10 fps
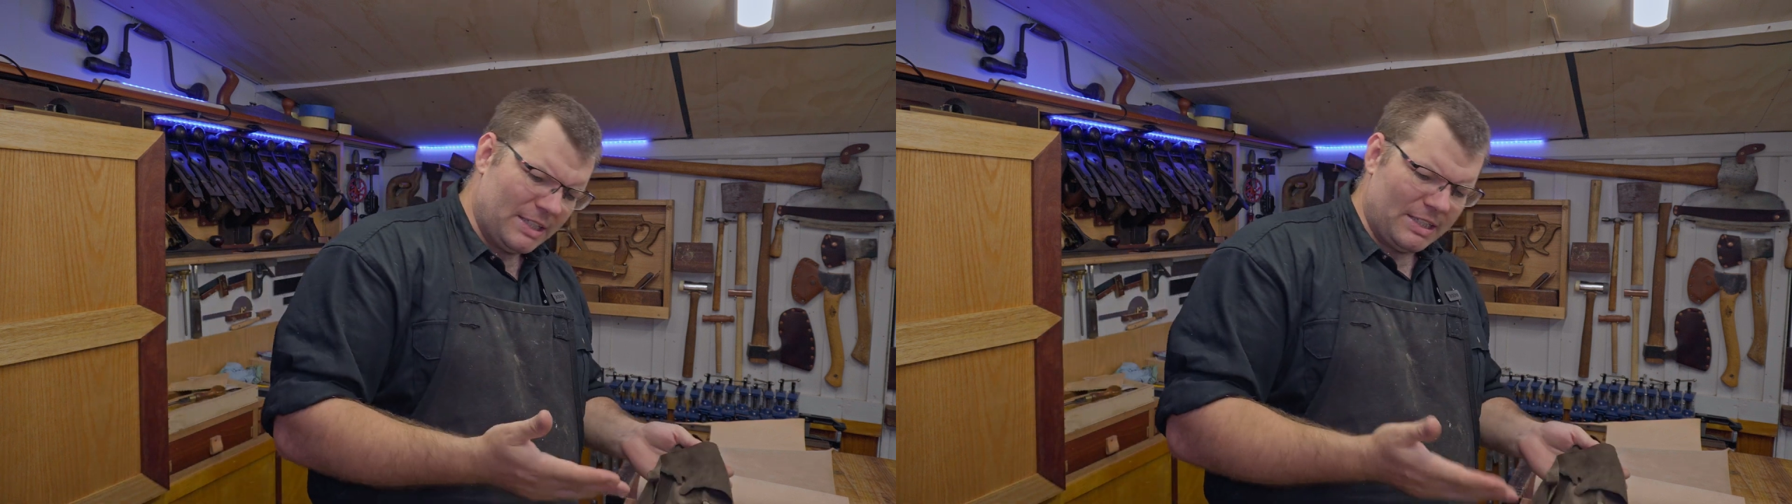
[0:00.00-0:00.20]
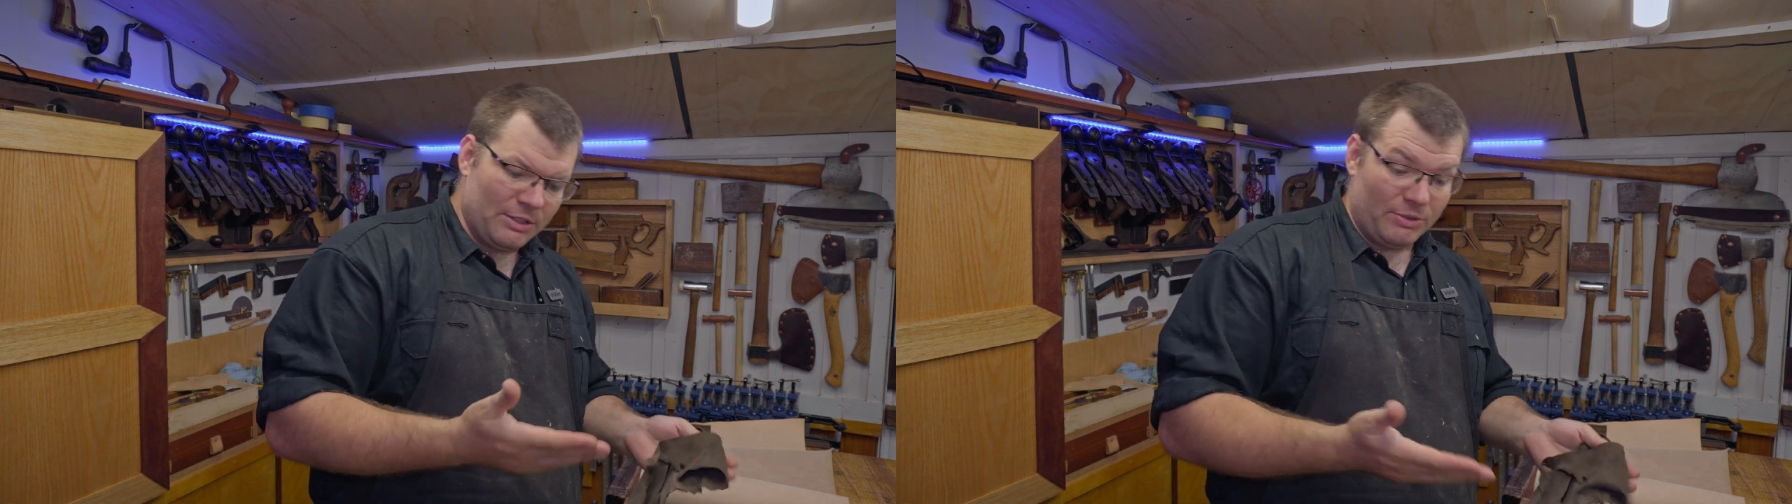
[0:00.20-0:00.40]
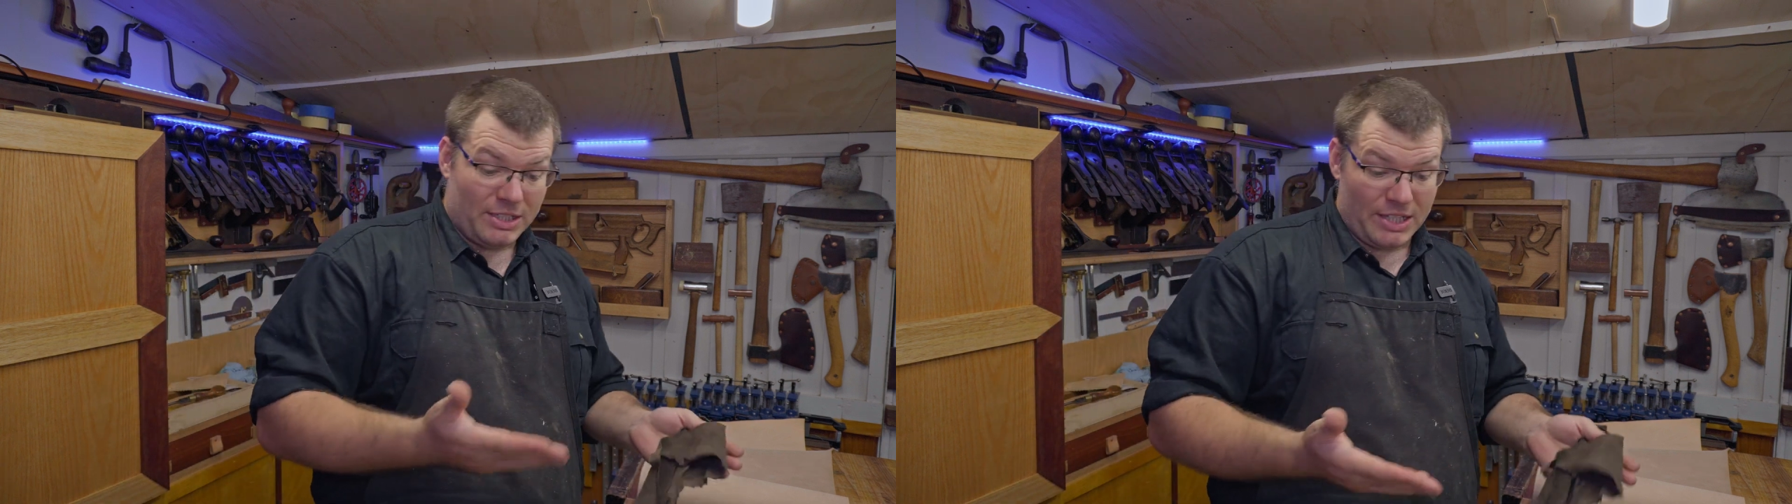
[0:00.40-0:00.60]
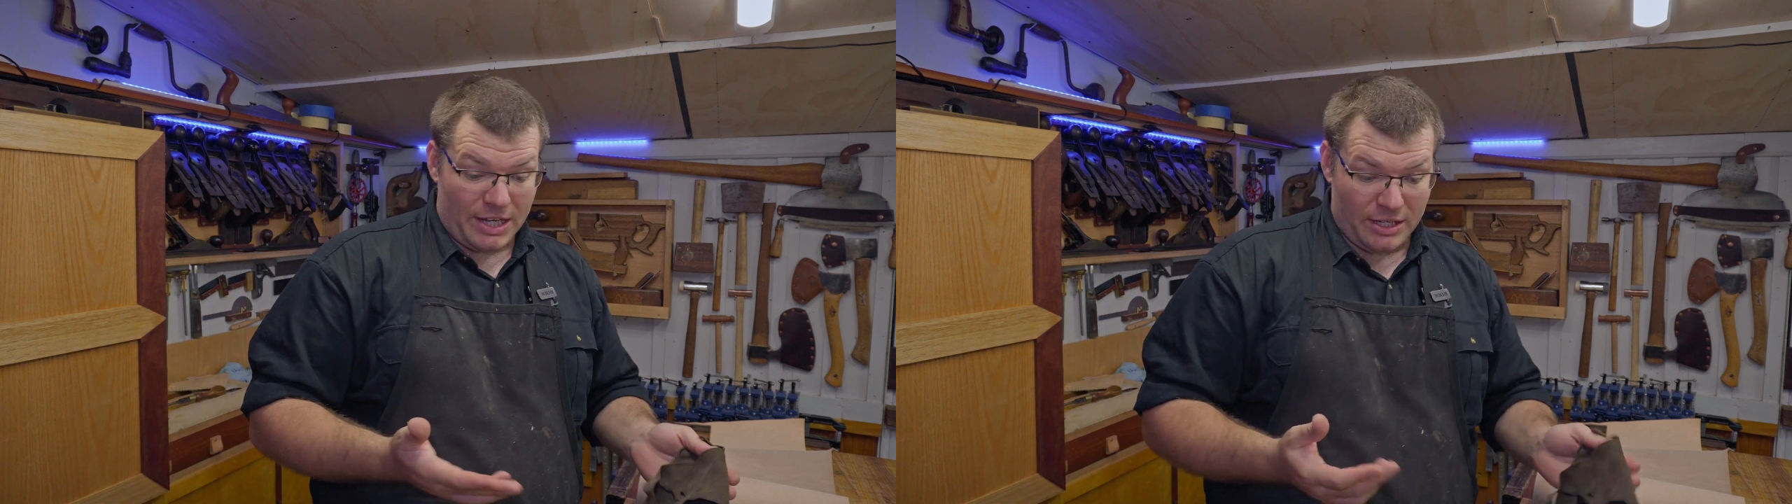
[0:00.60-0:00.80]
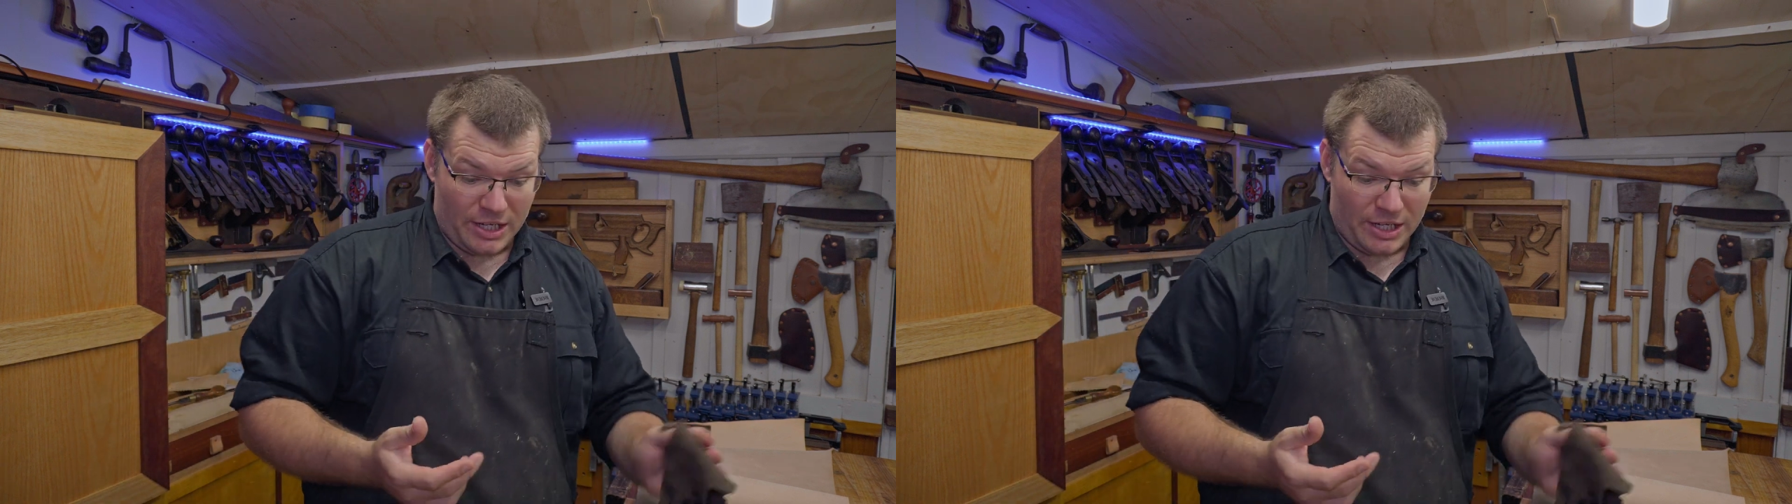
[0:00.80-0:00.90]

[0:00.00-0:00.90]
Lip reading: there is that.